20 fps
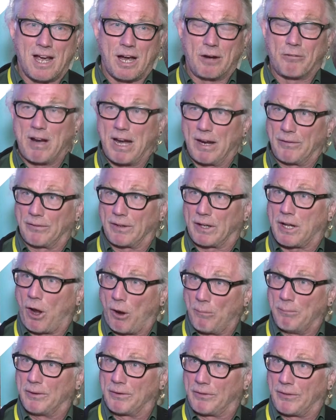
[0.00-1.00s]
around the
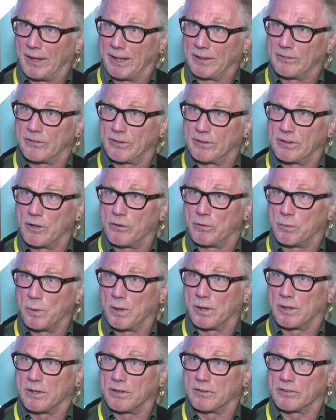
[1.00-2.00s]
common things that youth
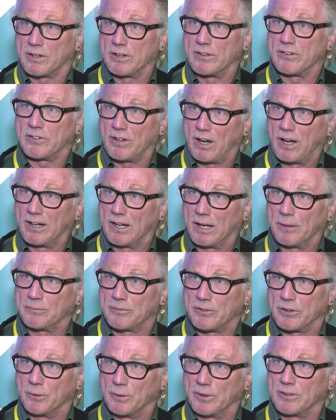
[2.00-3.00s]
workers can sign
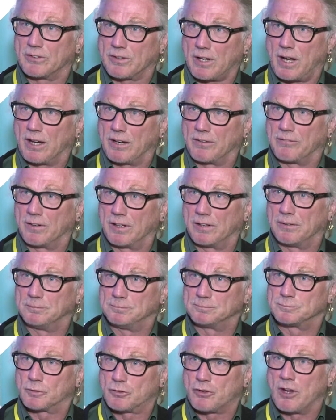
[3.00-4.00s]
up to as kind of um,